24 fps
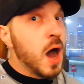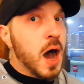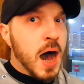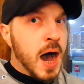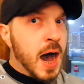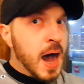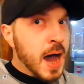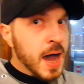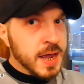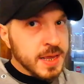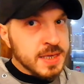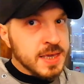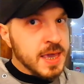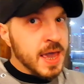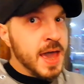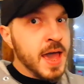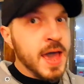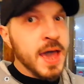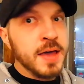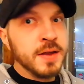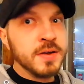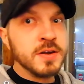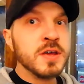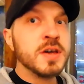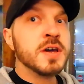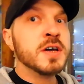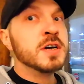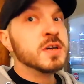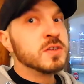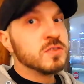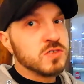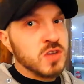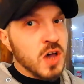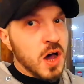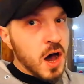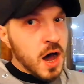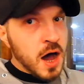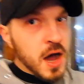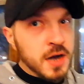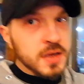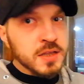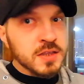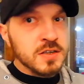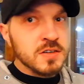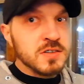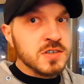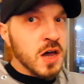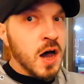I can
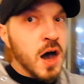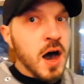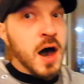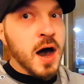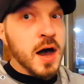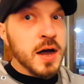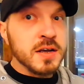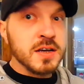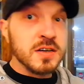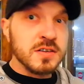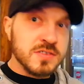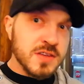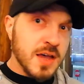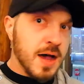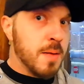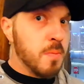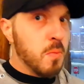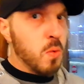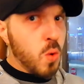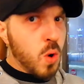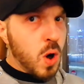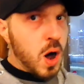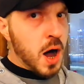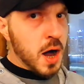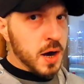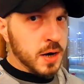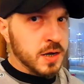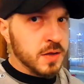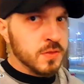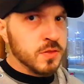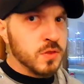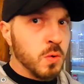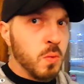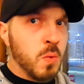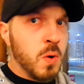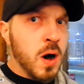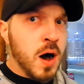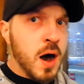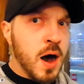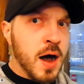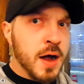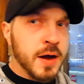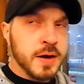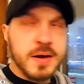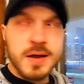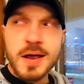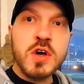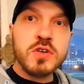talk the talk because I'm walking the
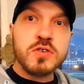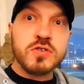walk.